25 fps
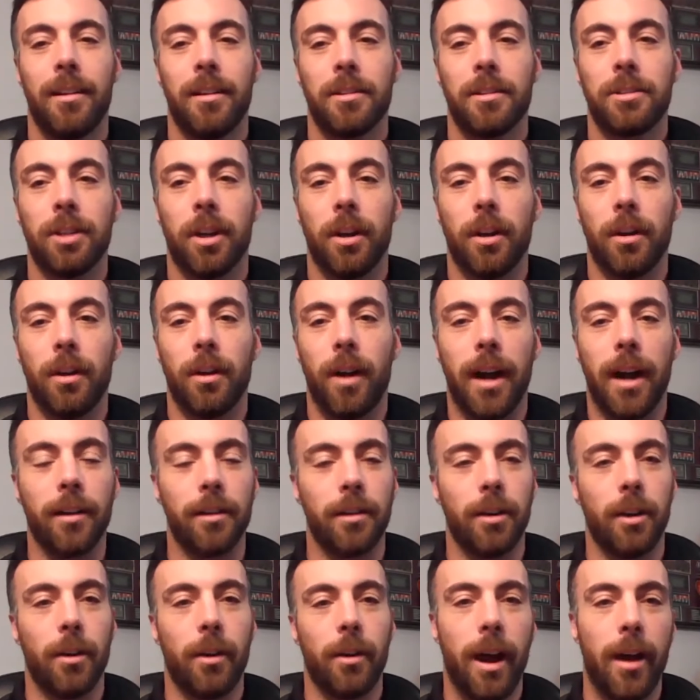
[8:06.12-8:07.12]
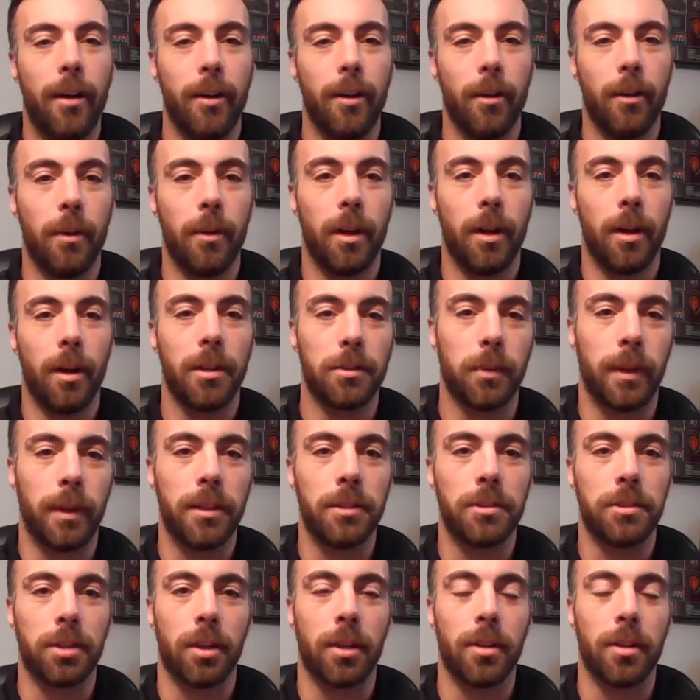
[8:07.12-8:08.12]
So I don't know how it was
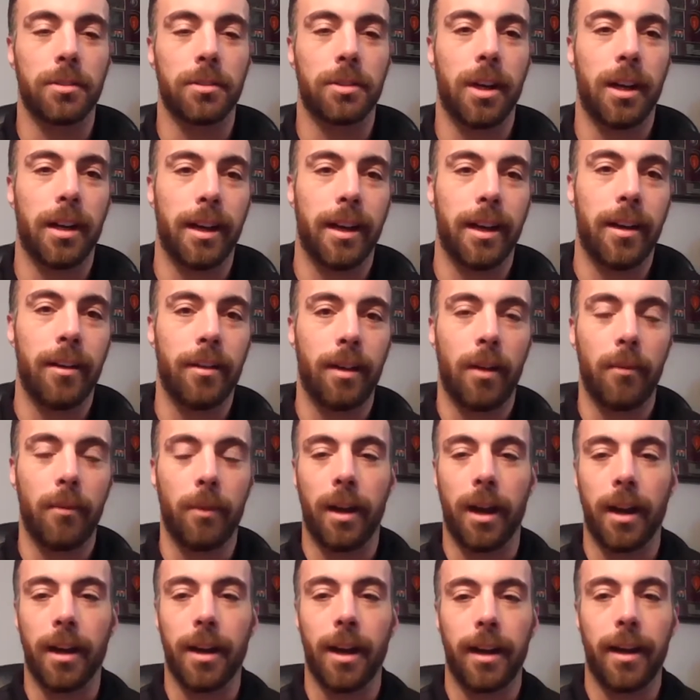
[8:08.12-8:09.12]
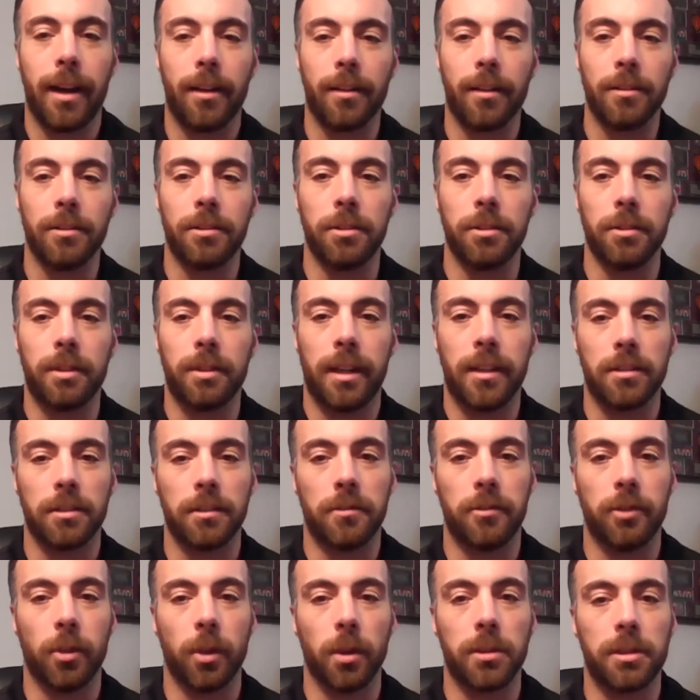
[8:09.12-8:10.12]
when Charles got out. When I got out in
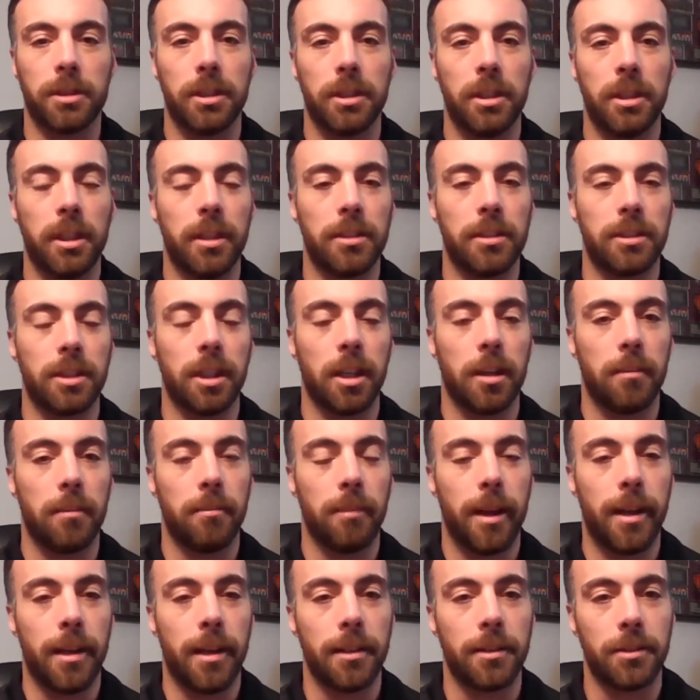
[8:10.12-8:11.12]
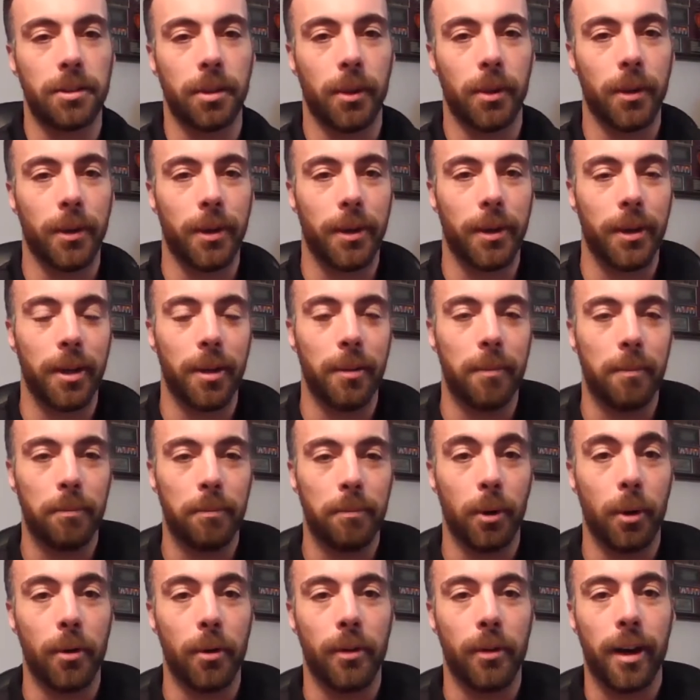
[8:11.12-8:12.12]
2014, it's a mandatory
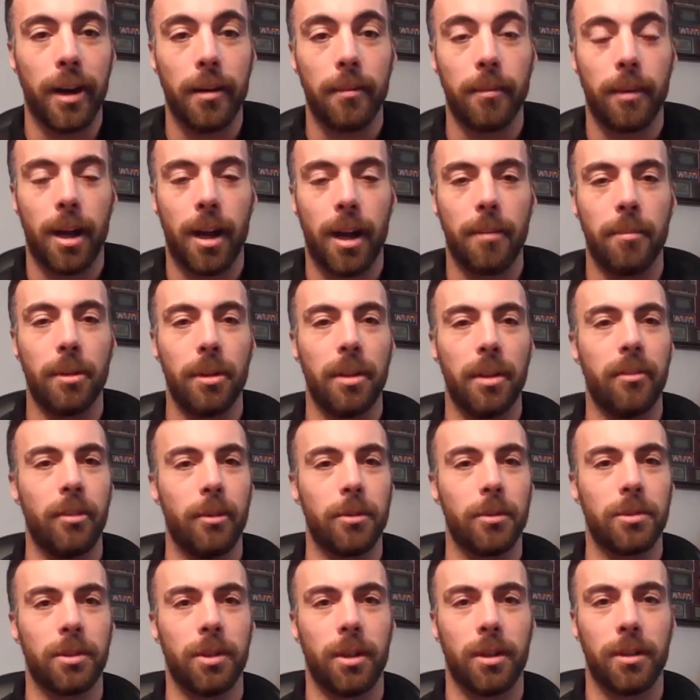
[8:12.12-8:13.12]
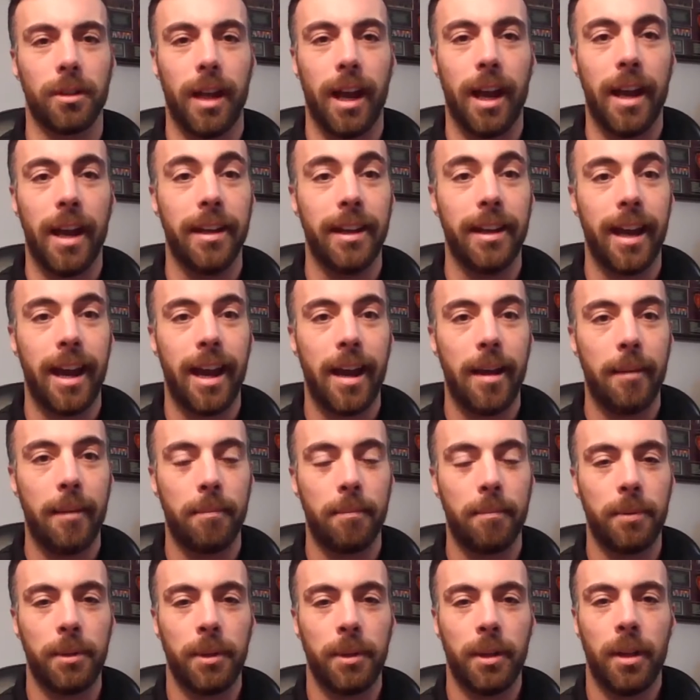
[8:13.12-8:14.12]
program. I believe it was called ACAP.
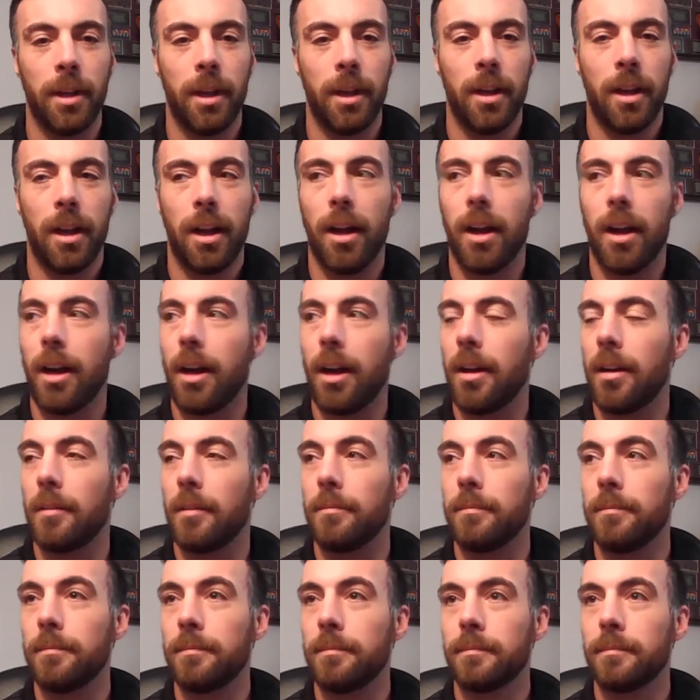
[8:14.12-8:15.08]
I